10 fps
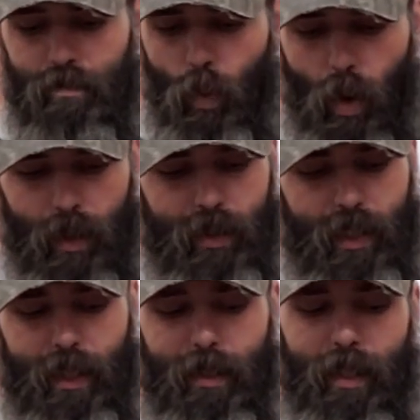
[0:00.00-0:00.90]

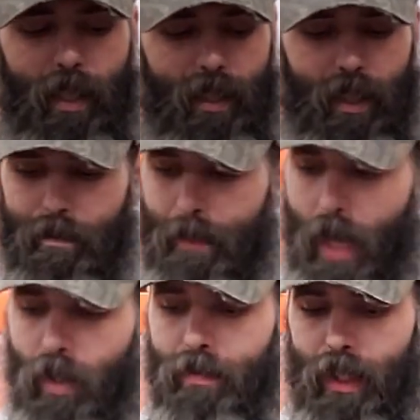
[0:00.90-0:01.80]
warranty, the
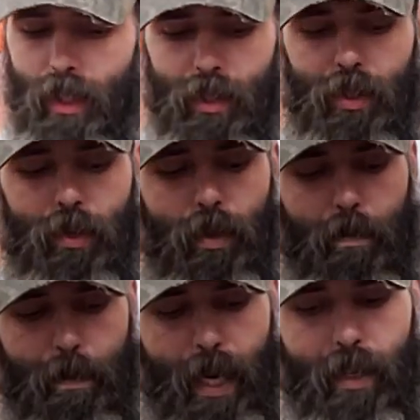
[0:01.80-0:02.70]
amount of issues
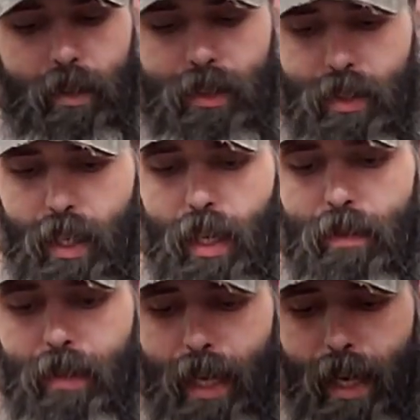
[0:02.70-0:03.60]
with batteries that
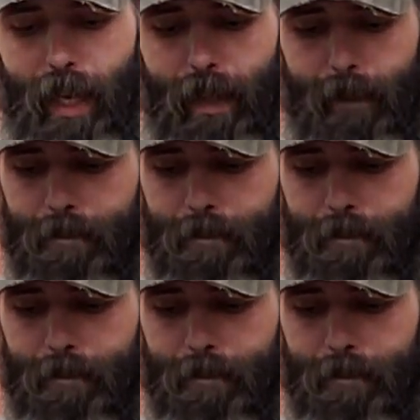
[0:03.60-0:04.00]
I've had